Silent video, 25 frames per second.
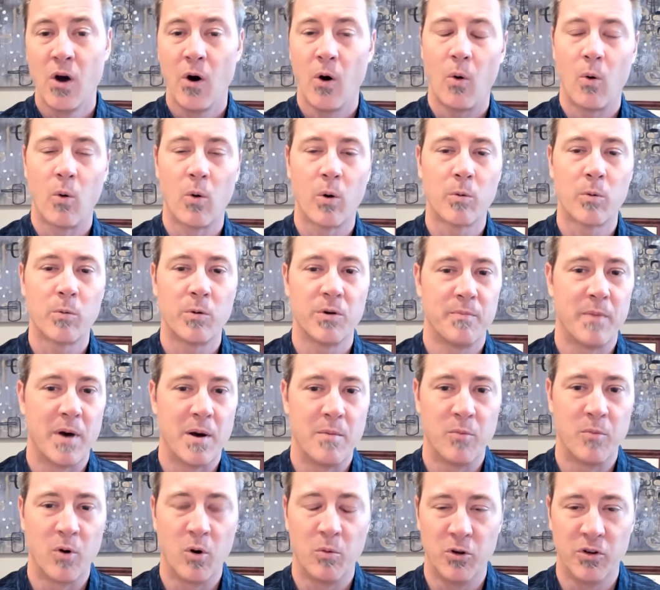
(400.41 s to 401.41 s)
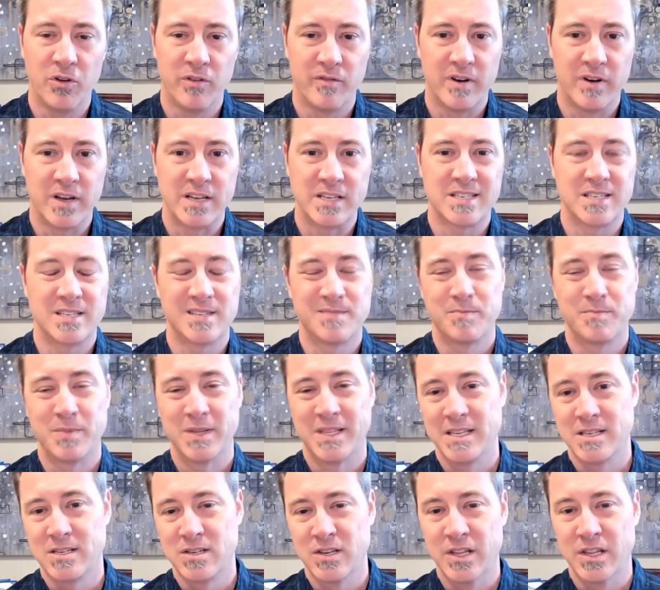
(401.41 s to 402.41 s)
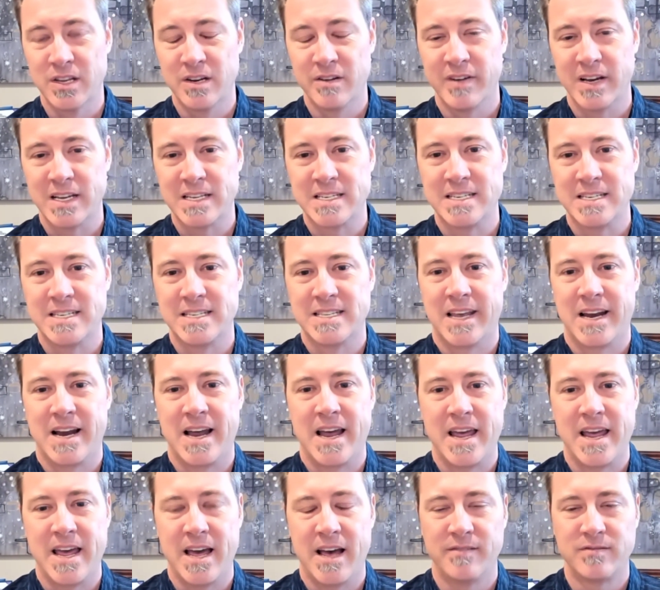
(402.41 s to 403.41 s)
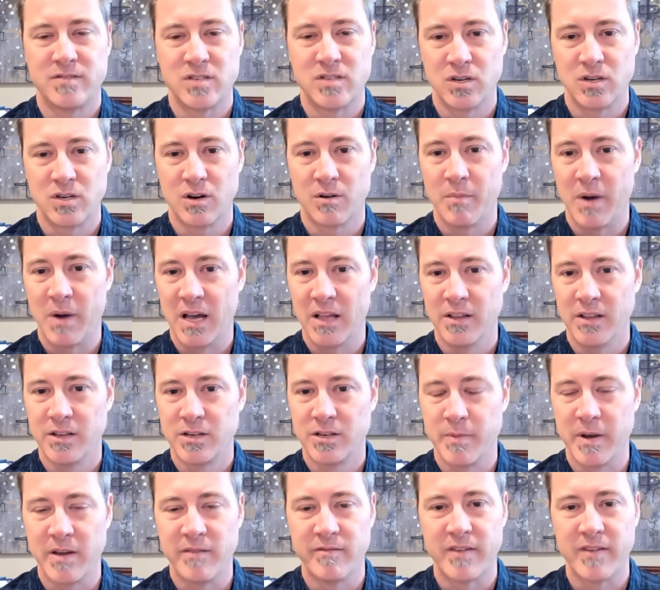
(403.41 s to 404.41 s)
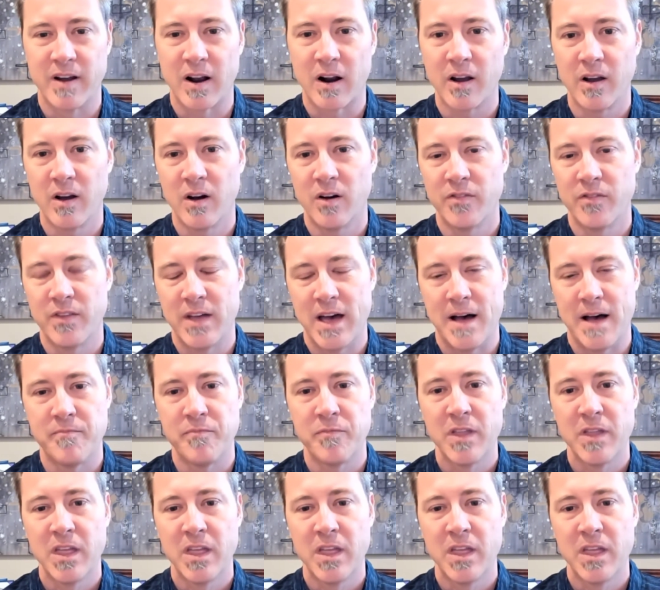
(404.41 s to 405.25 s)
or with my mobile devices, but these are the devices that I have, so your mileage may vary on that.